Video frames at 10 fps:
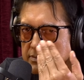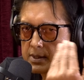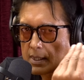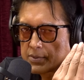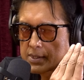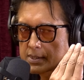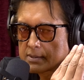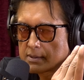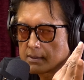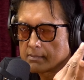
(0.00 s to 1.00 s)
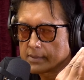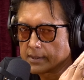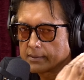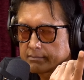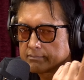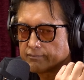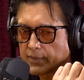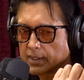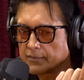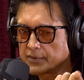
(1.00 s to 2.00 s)
I was, you know,
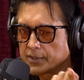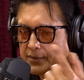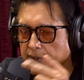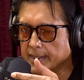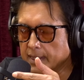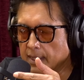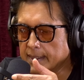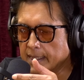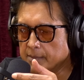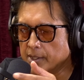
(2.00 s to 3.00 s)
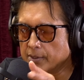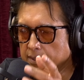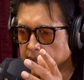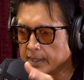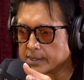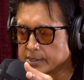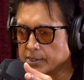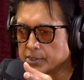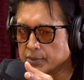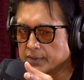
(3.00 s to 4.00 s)
living there, and then I came here, and then I
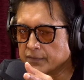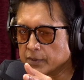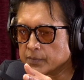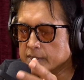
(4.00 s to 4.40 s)
started doing films.